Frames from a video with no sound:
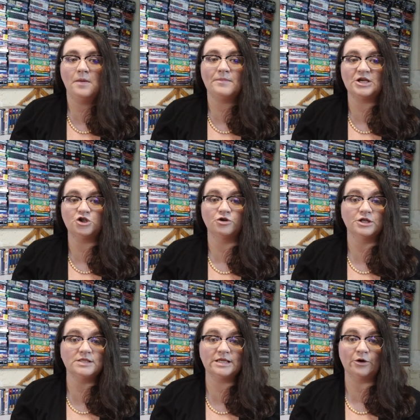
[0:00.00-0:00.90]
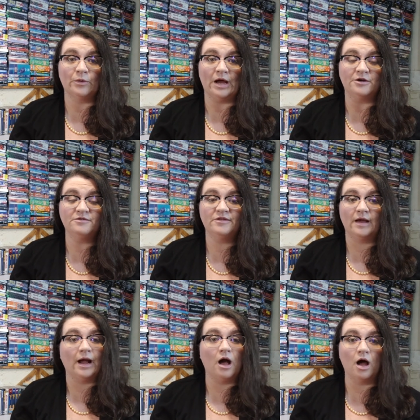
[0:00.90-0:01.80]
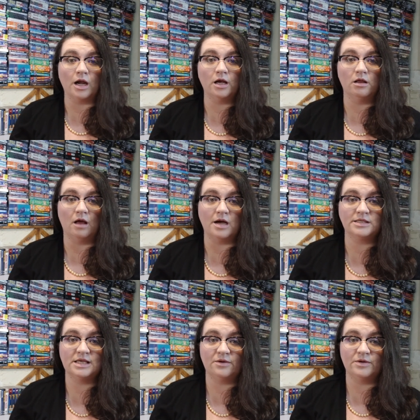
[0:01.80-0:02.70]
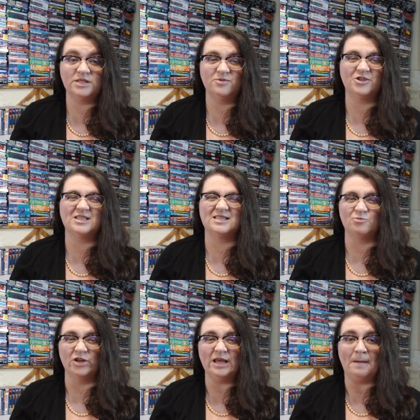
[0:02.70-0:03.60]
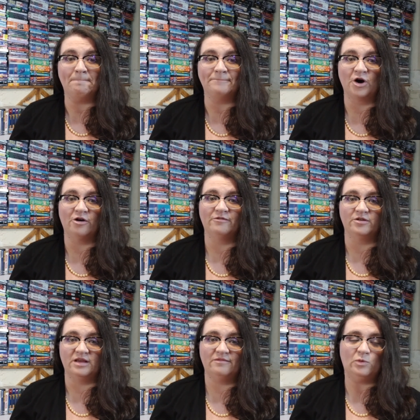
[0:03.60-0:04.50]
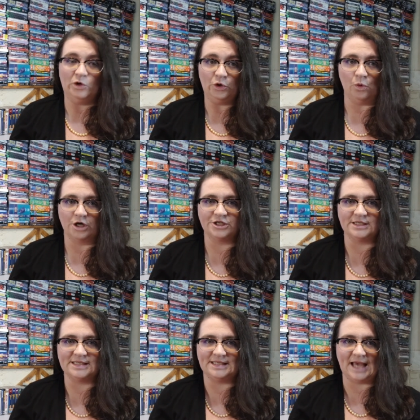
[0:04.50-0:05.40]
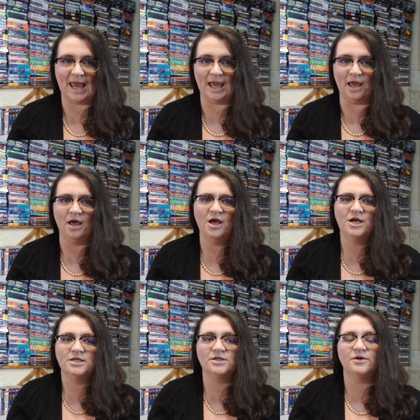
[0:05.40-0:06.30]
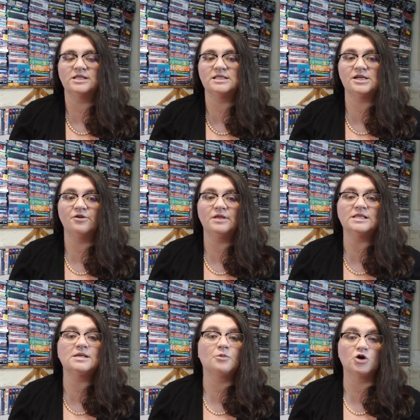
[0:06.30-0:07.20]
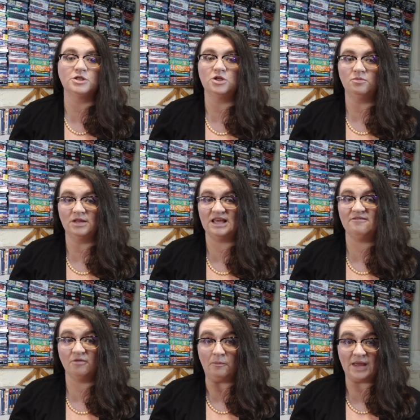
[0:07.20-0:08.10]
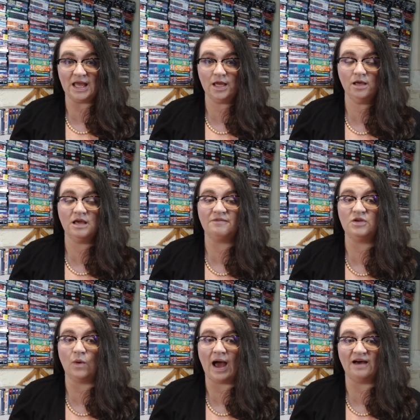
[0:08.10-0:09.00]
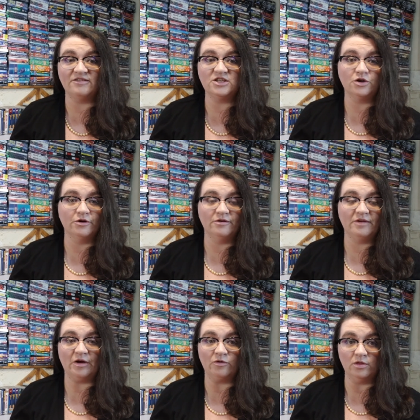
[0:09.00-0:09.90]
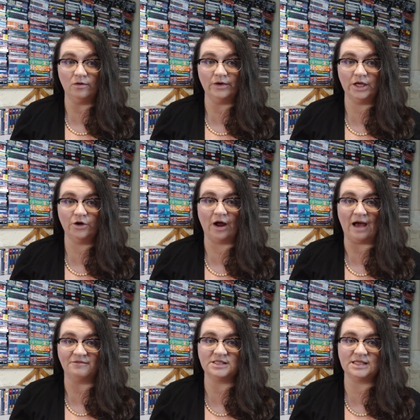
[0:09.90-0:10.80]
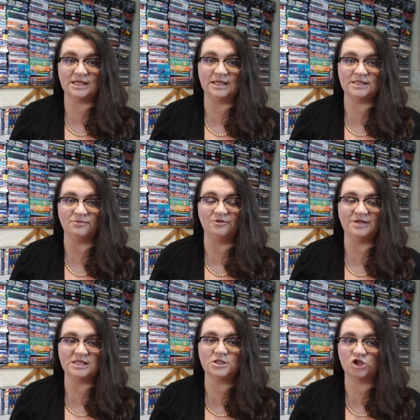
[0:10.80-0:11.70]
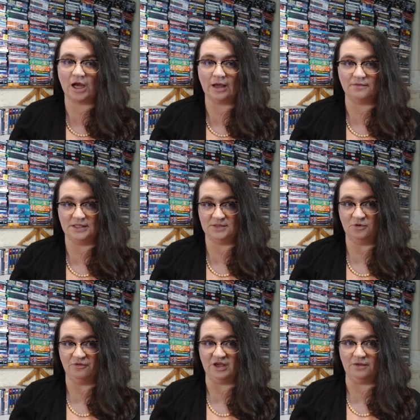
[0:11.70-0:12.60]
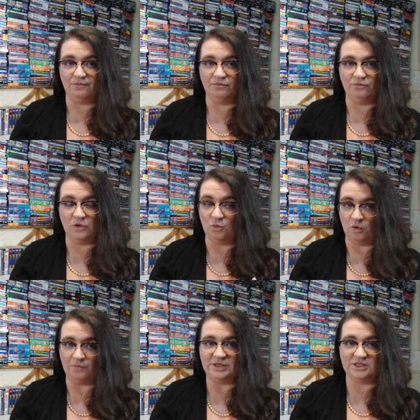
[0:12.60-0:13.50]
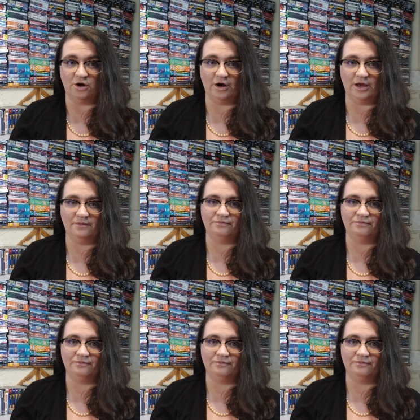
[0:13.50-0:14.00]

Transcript: Make sure you stick around for the iconic clock sequence, which is really a marvel even when you watch it today. So consider this a personal plea from me. If you haven't heard of Harold Lloyd or haven't seen his movies, check out this movie. You won't be sorry.